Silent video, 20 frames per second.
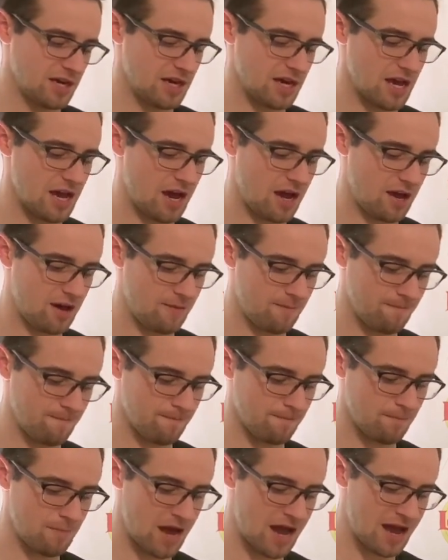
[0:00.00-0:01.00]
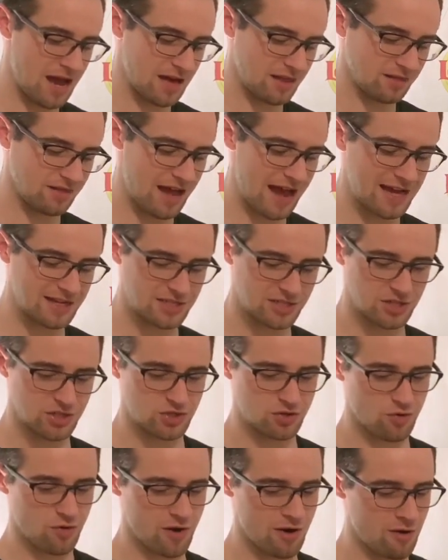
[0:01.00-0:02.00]
My last
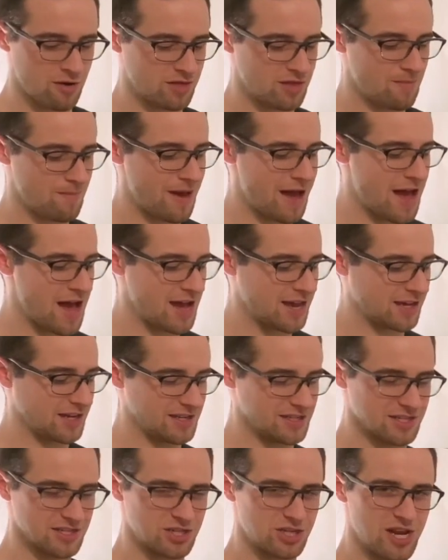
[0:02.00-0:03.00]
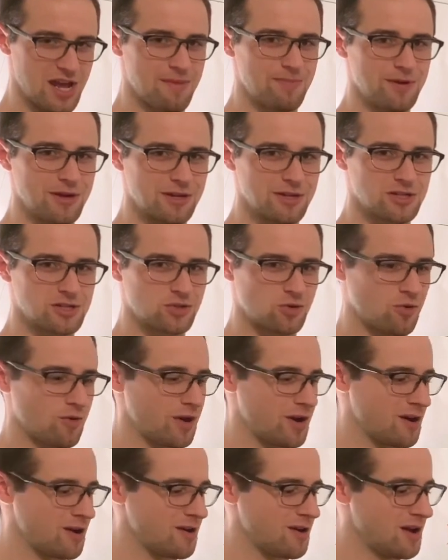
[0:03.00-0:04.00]
Destroyer in the bag is a Champion
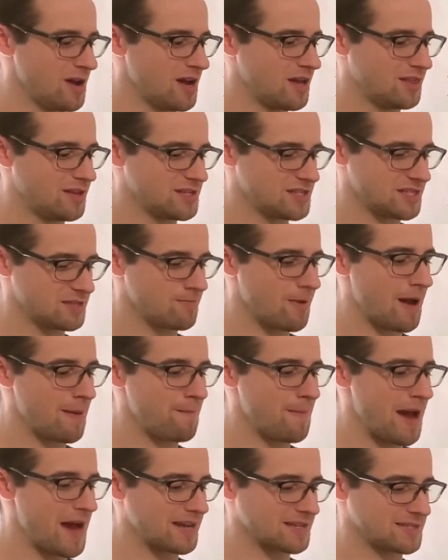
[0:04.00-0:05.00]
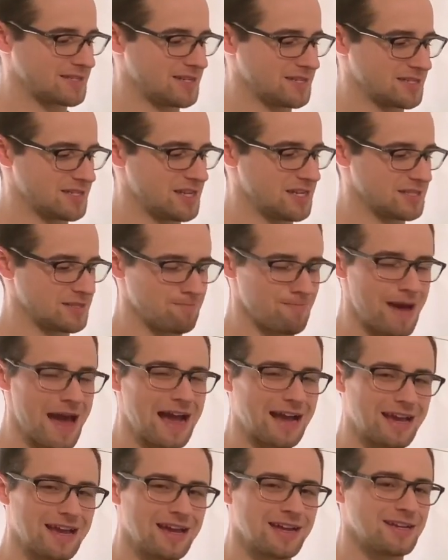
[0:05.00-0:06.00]
Destroyer. This is my max distance
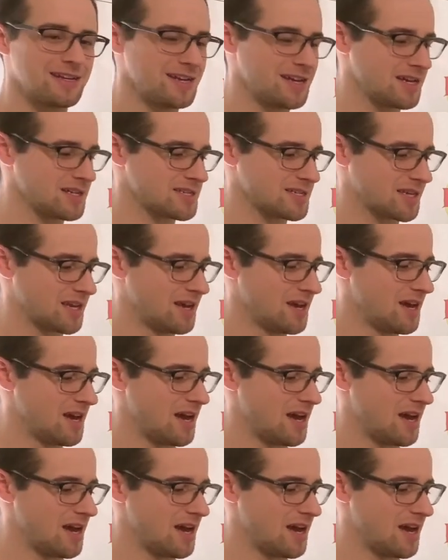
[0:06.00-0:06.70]
backhand disc.